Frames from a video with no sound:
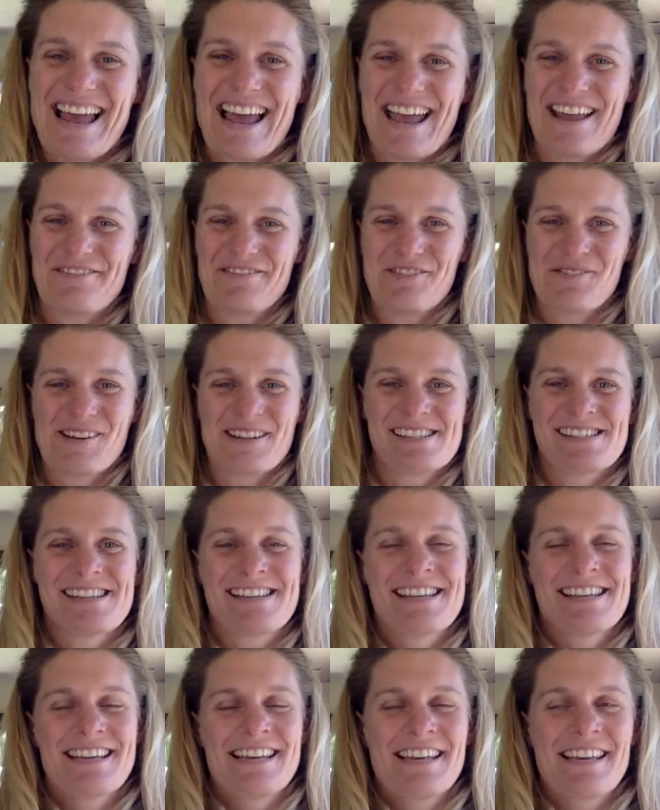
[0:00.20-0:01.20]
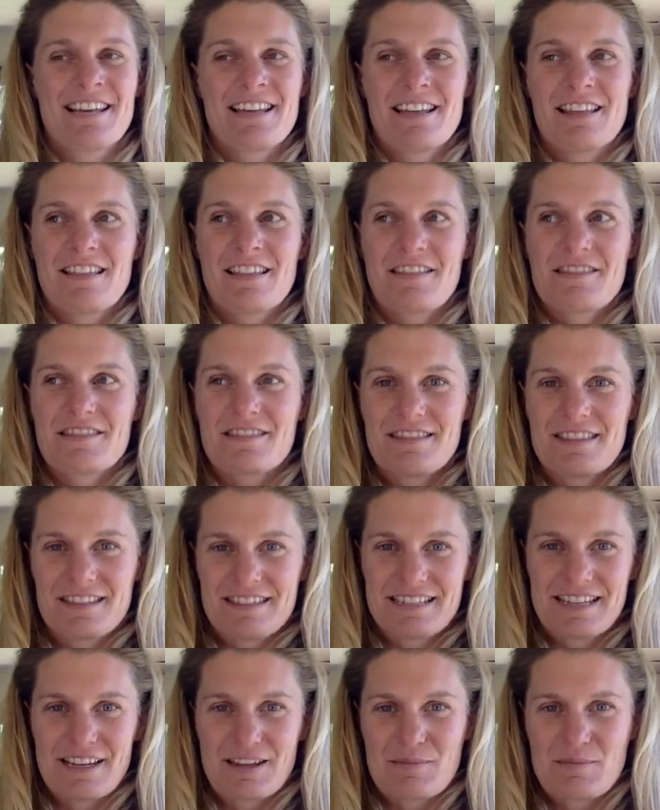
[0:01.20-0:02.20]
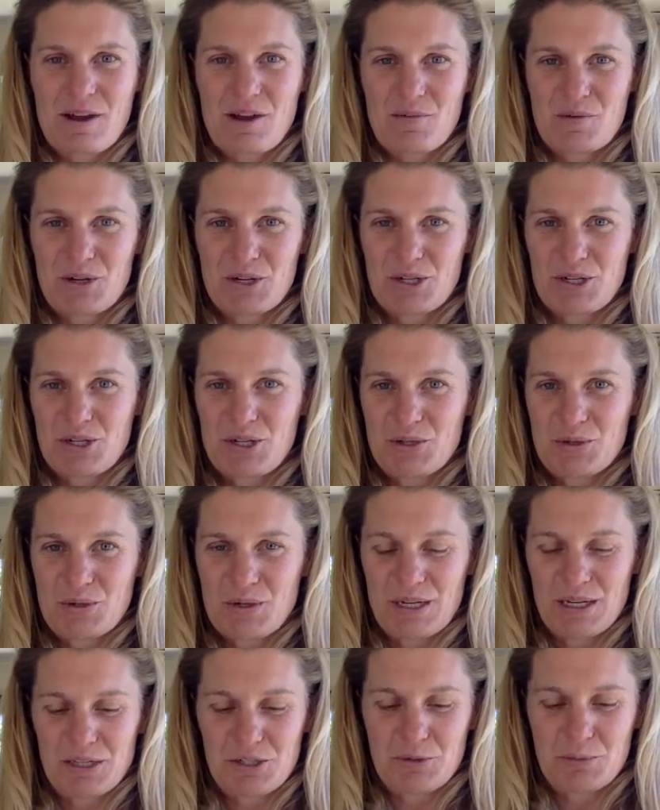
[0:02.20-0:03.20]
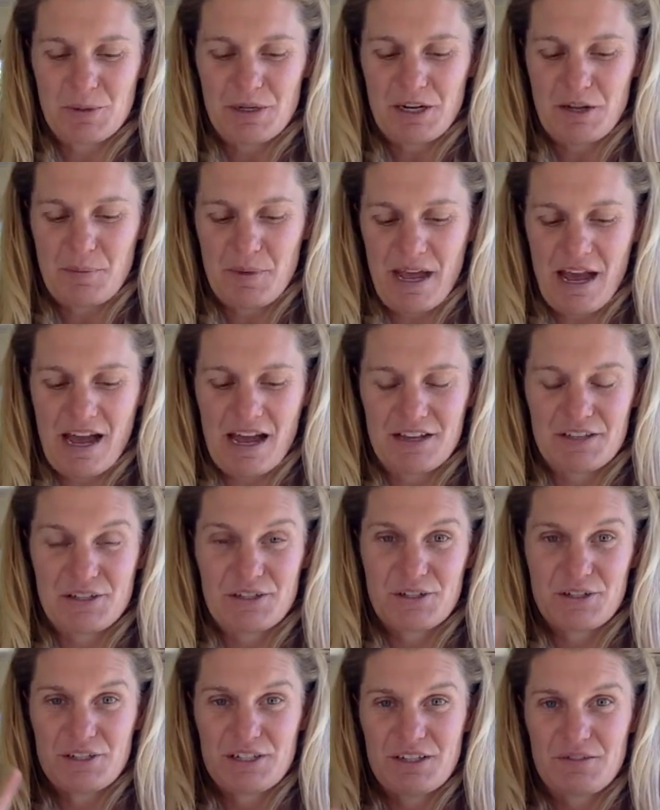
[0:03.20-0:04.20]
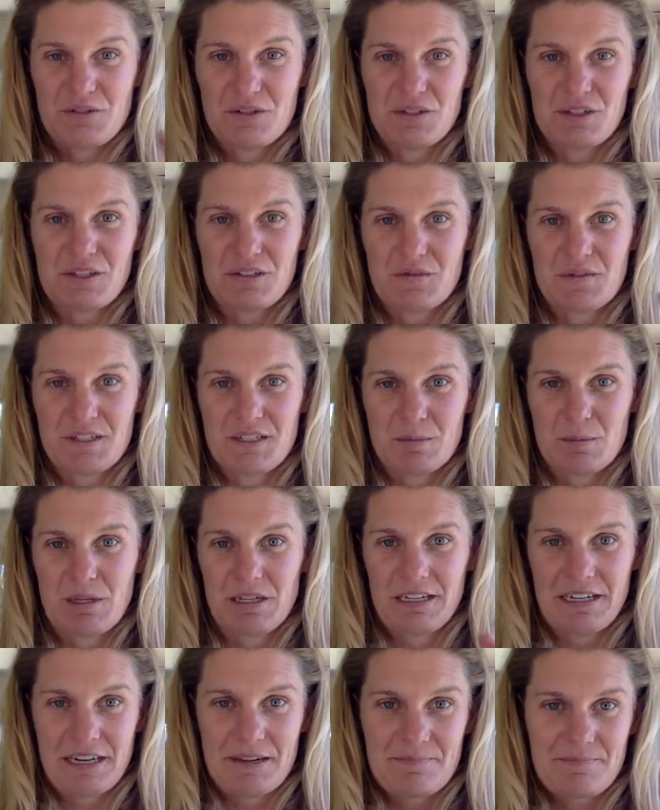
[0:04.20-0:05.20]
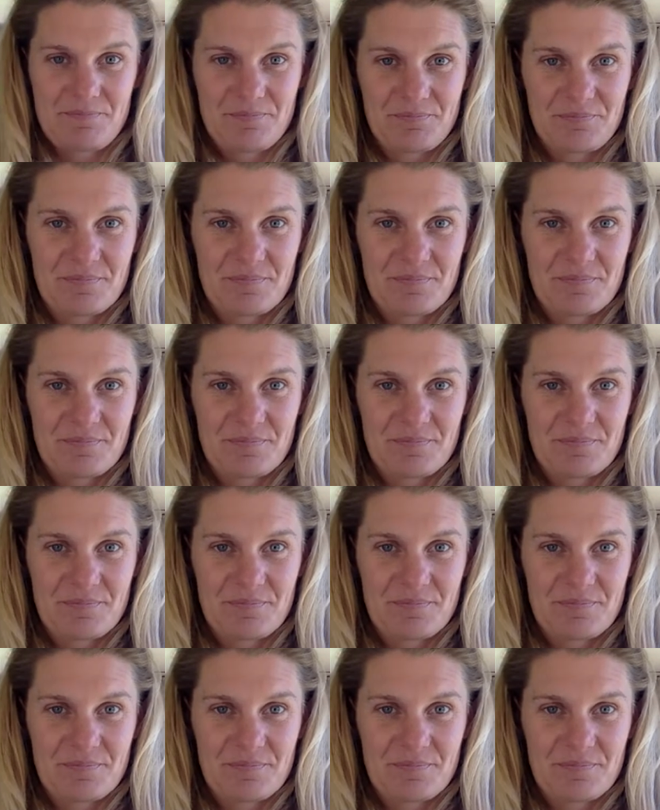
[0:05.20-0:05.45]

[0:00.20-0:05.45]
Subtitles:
Hey everyone. This time I wanted to talk a little bit about certainty versus visibility.